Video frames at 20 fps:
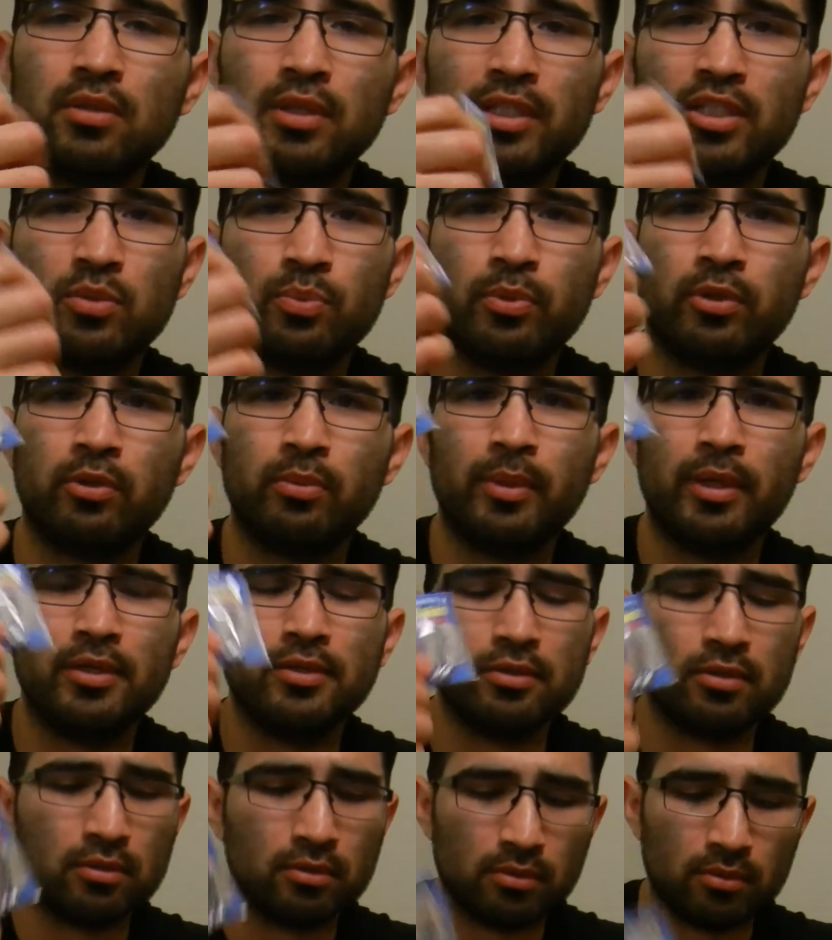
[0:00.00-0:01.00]
like spinner
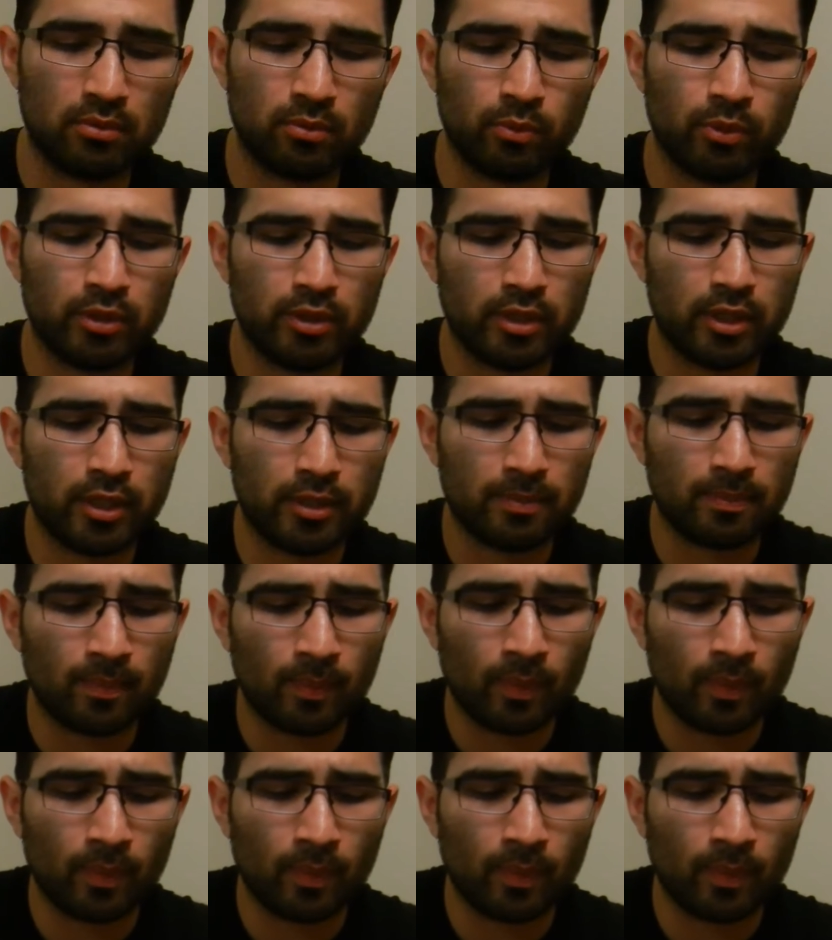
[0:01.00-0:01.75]
baits and whatnot.